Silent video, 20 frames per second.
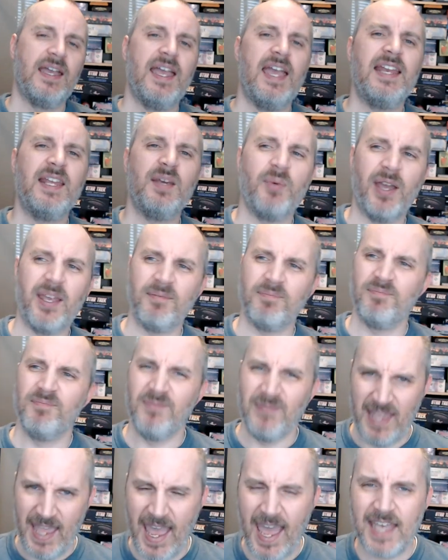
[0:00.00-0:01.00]
Anyway,
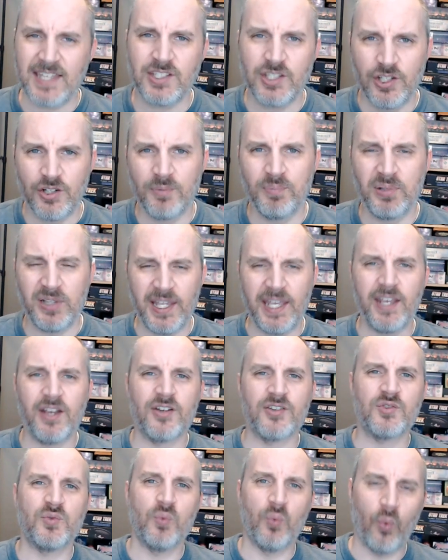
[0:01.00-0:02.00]
ask your
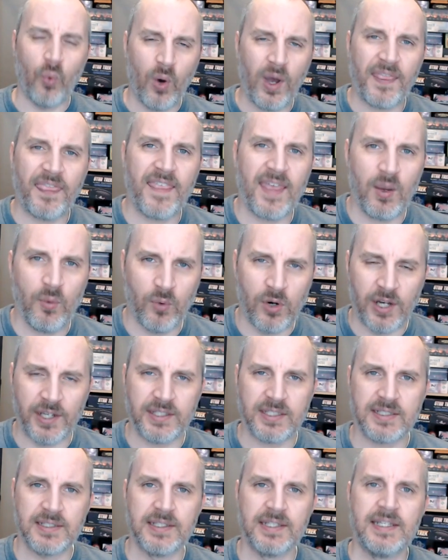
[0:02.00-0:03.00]
players what they
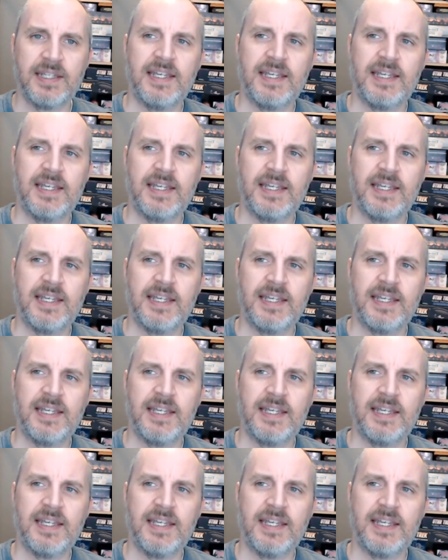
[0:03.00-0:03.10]
want.